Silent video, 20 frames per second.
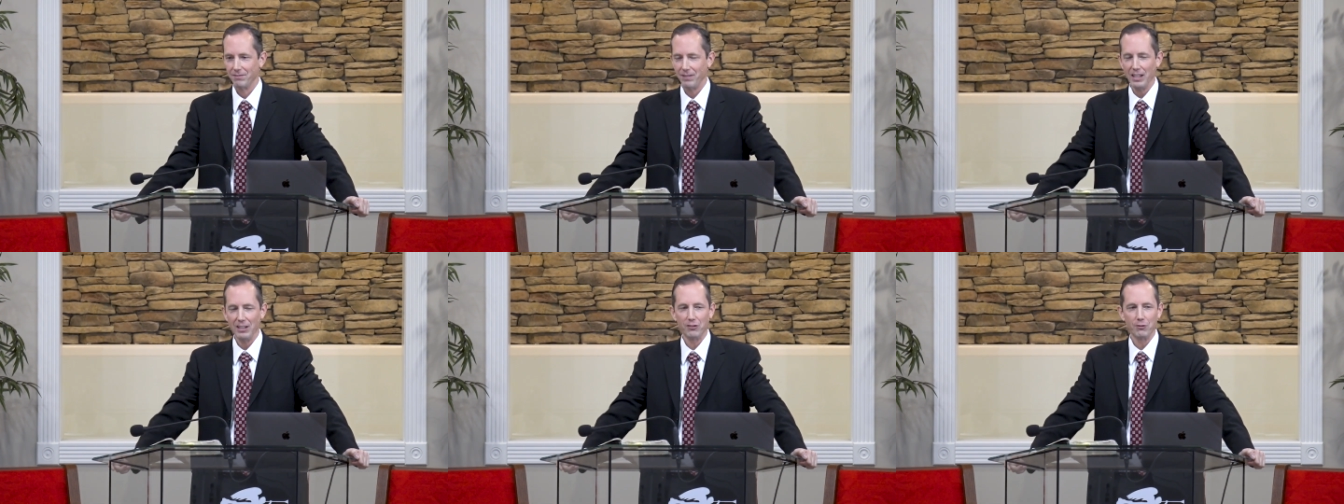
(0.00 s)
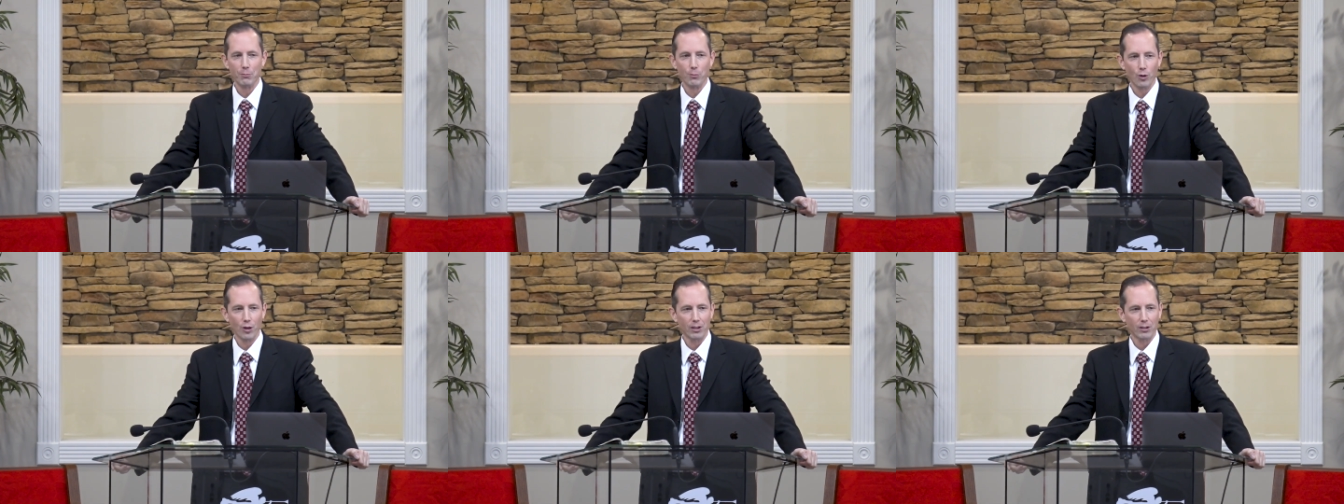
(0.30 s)

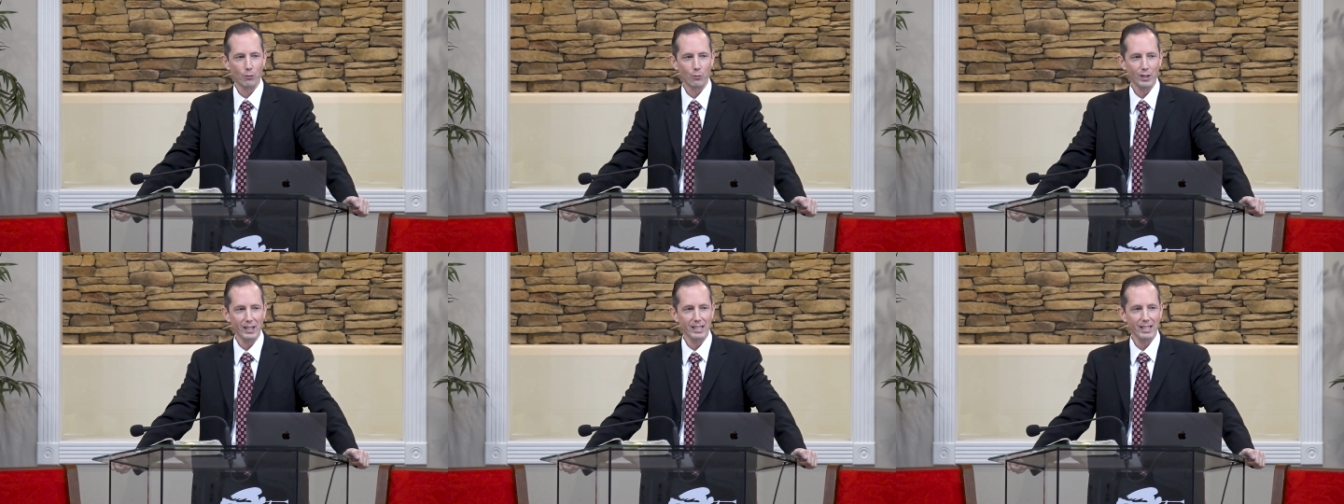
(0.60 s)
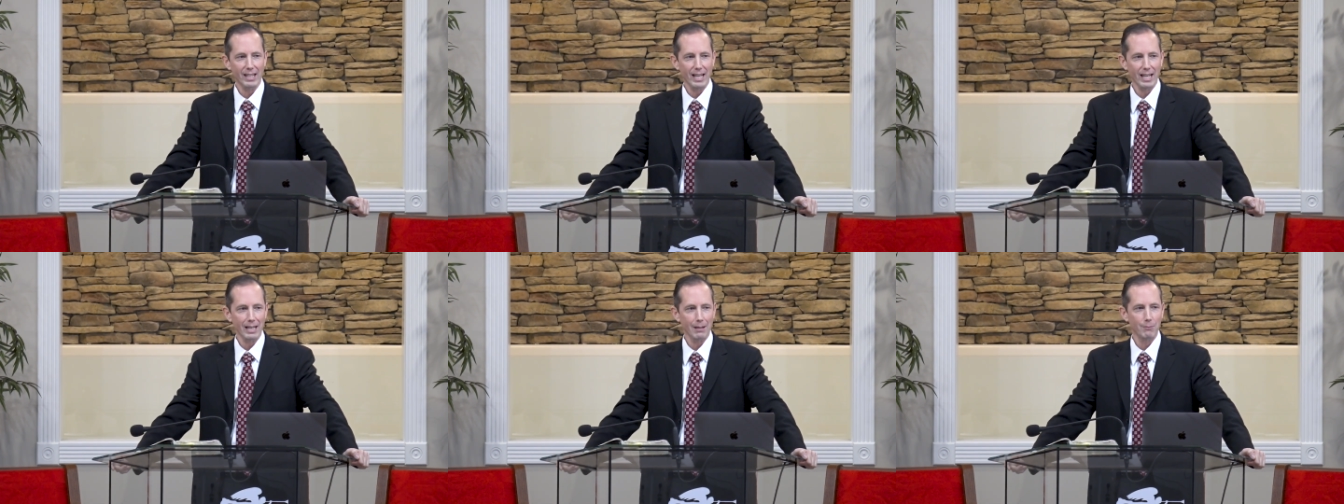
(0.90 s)
Facebook
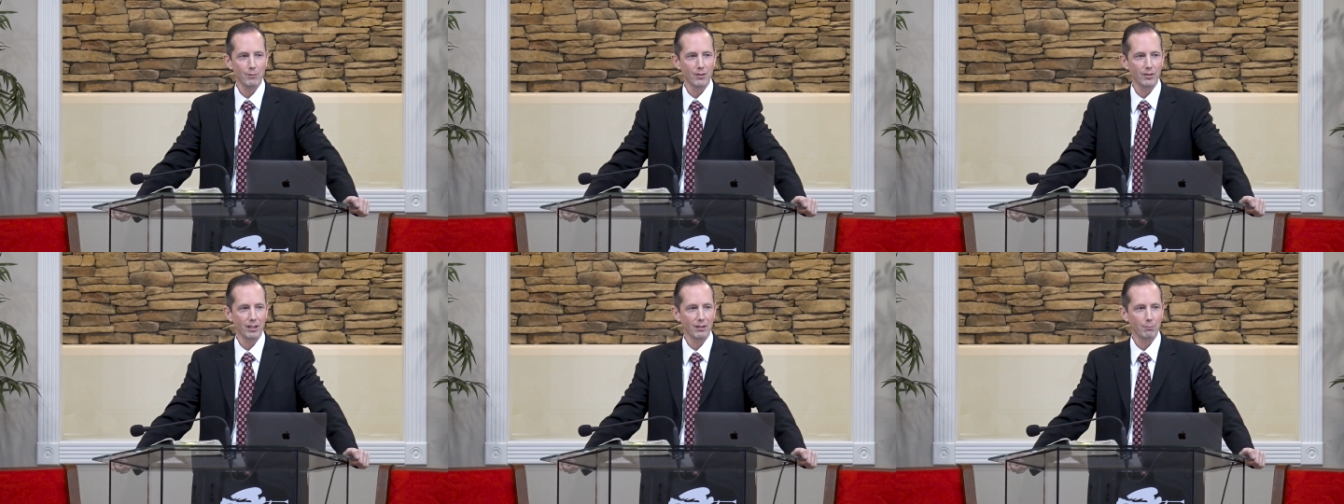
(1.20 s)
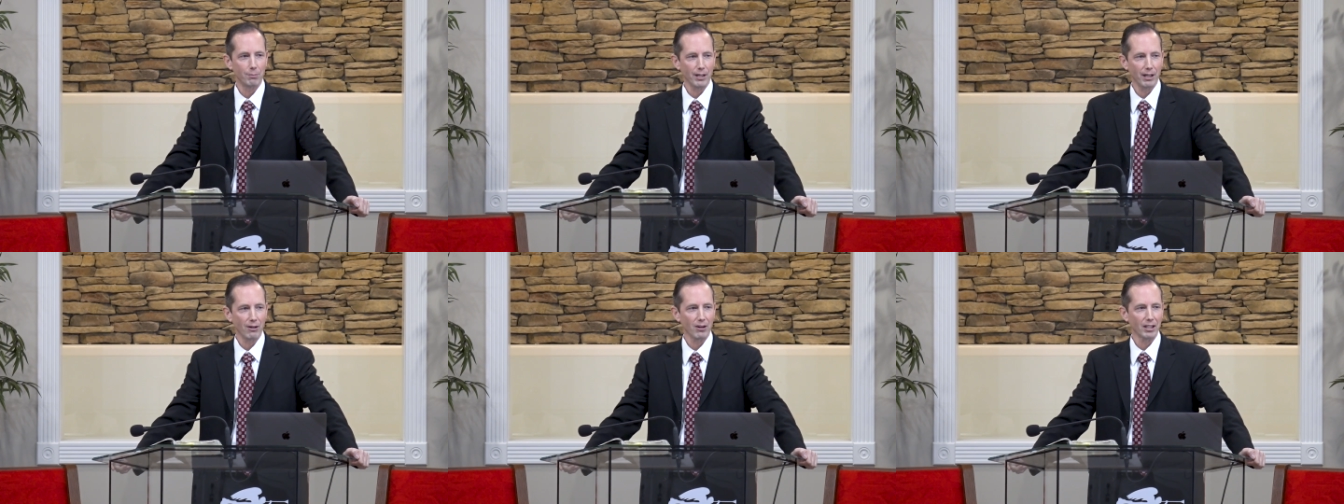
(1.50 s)
renamed
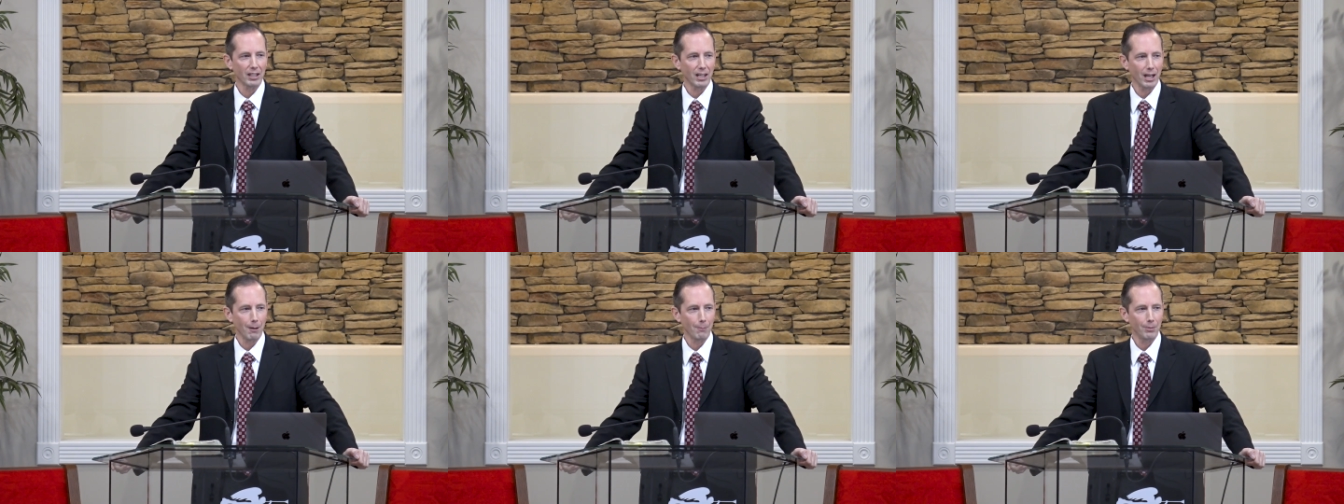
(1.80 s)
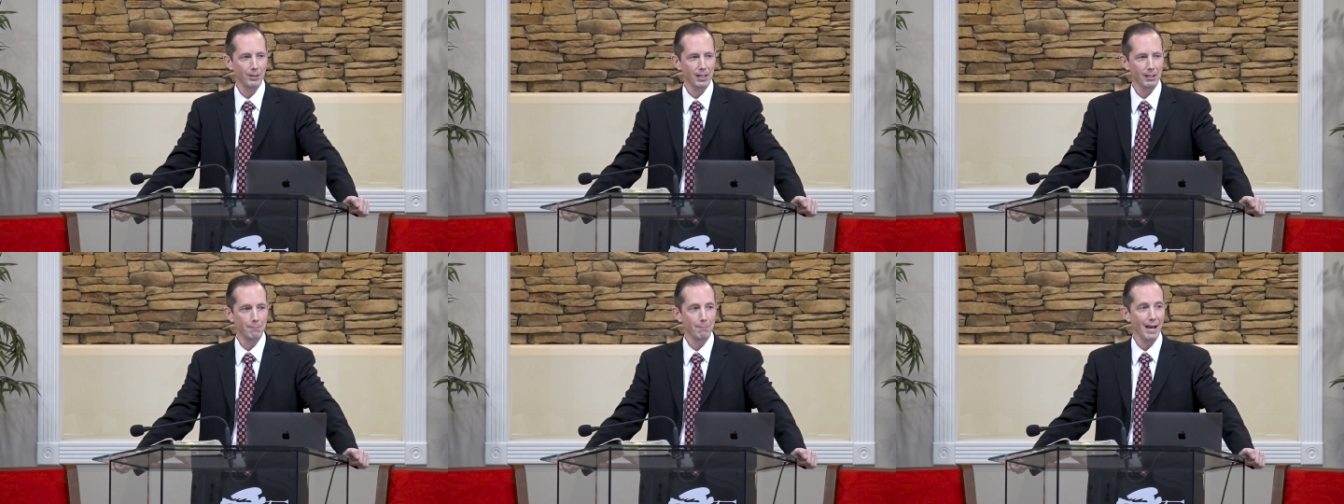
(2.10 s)
their parent
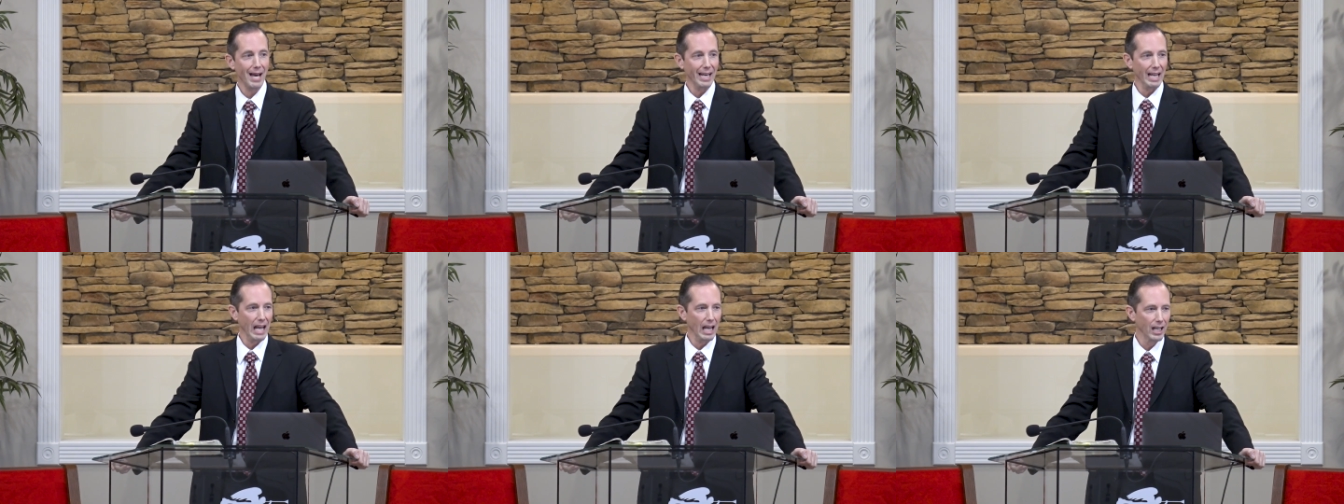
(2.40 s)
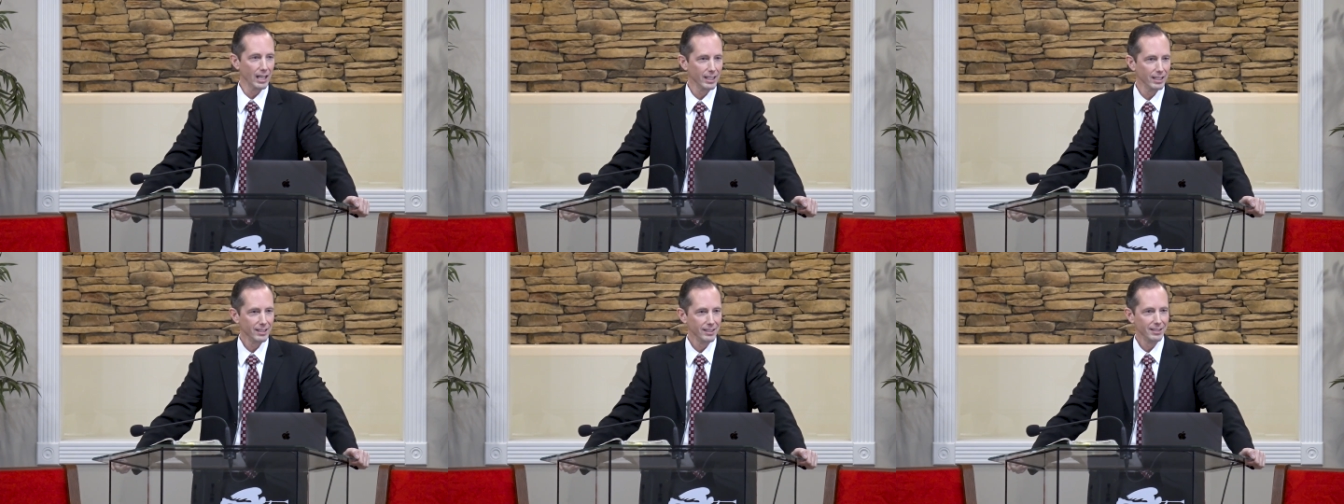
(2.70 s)
company
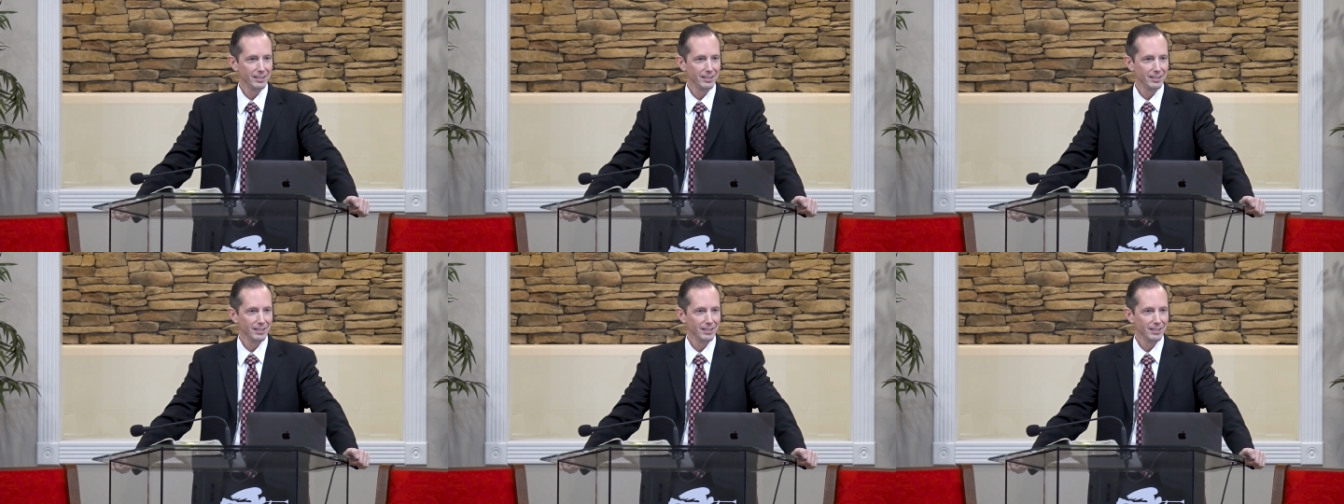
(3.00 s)
Meta